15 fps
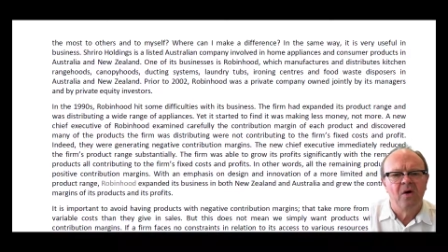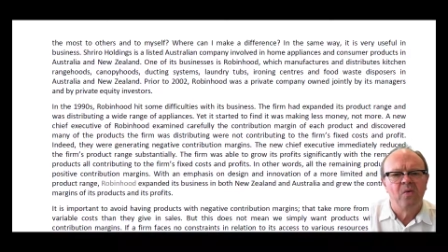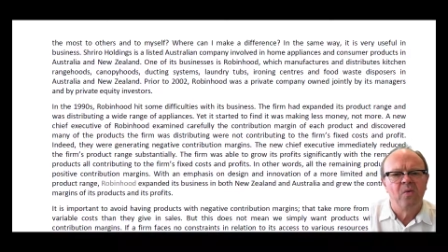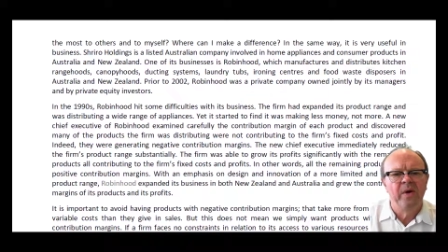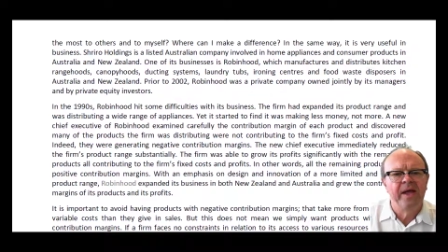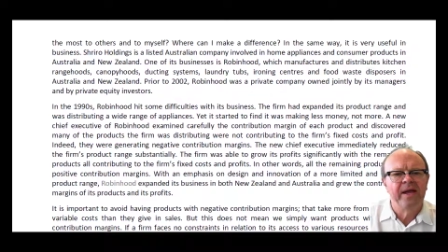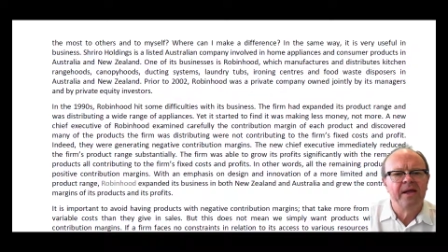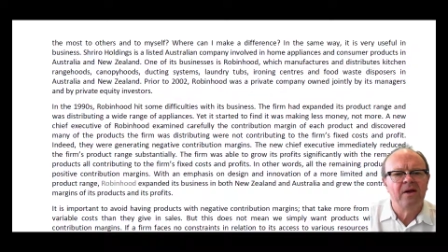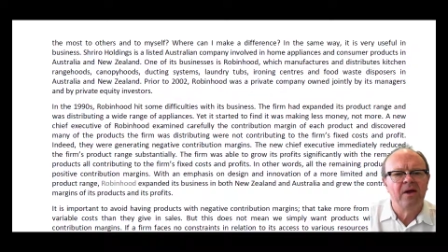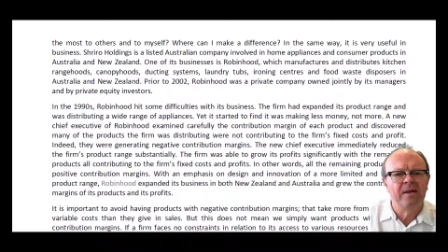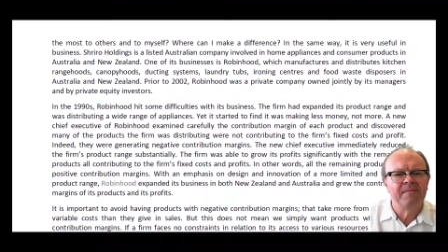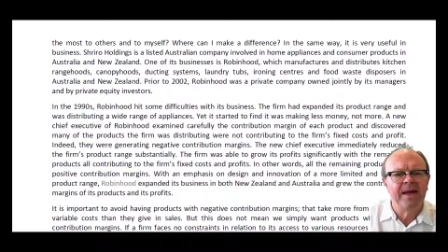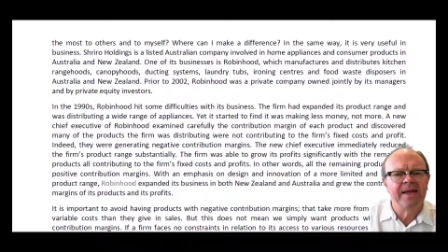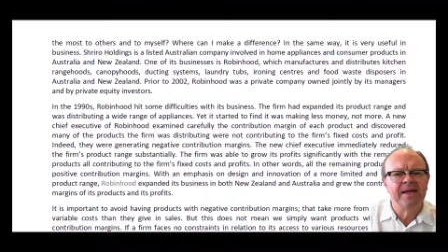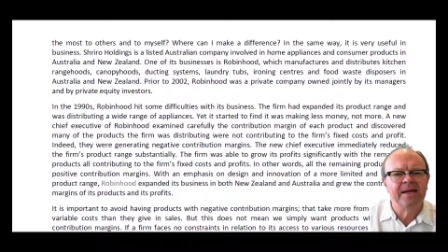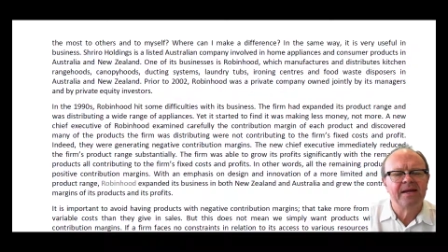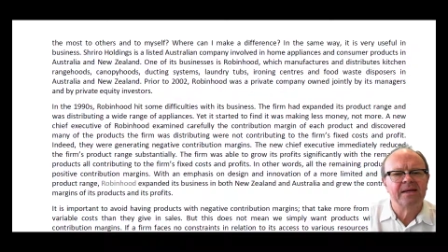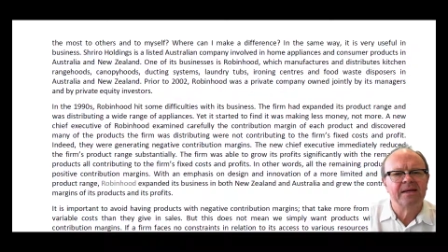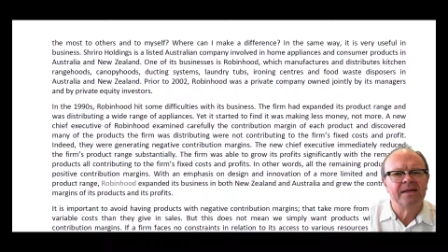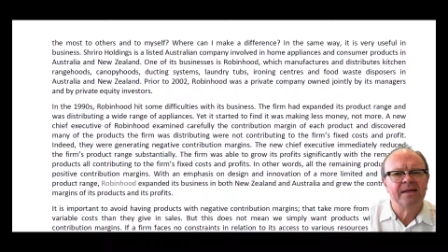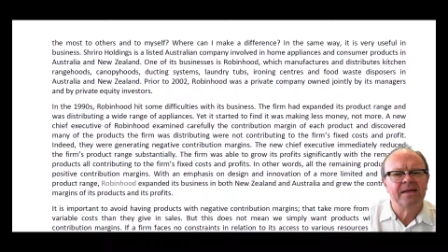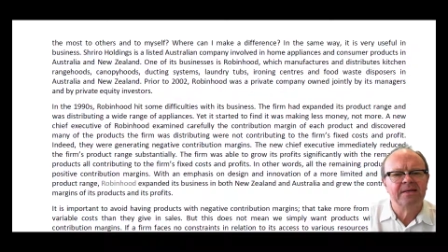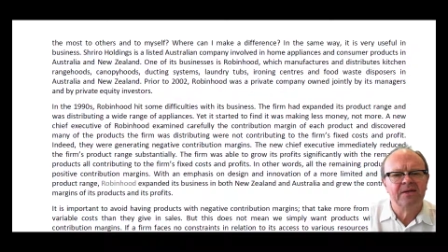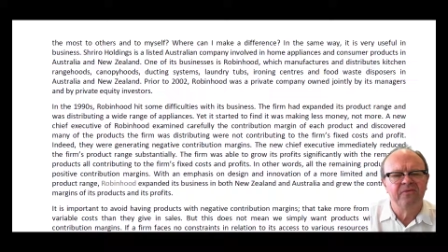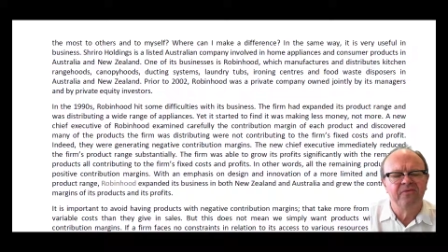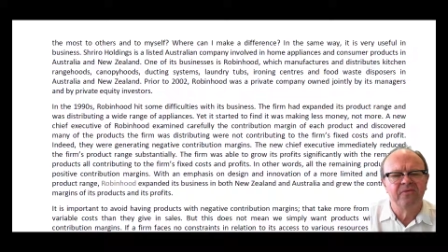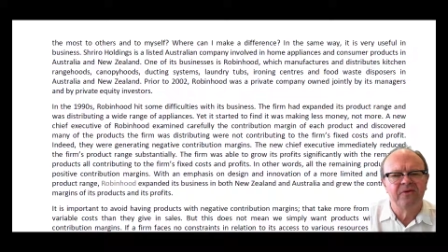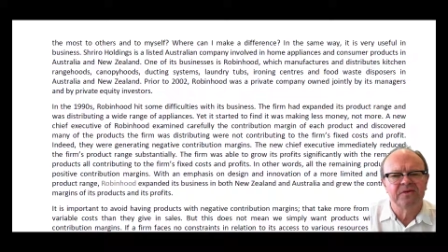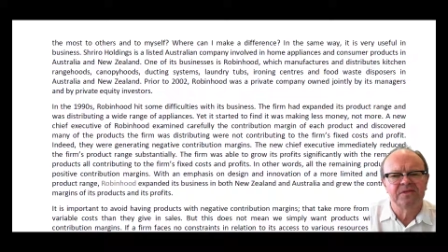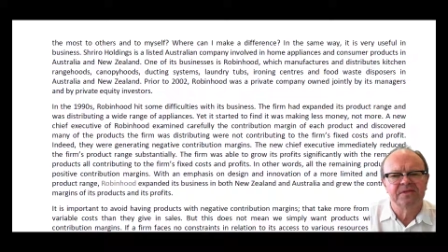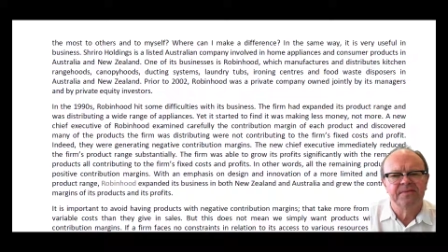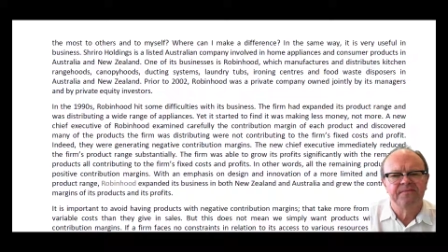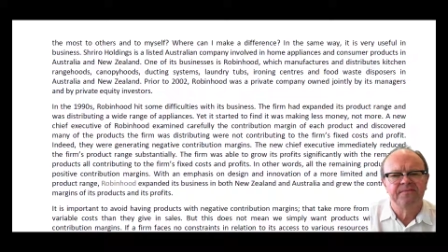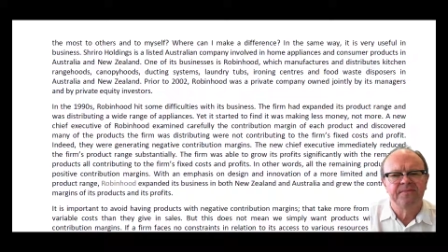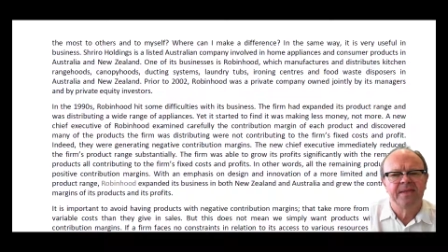Where can I make a difference?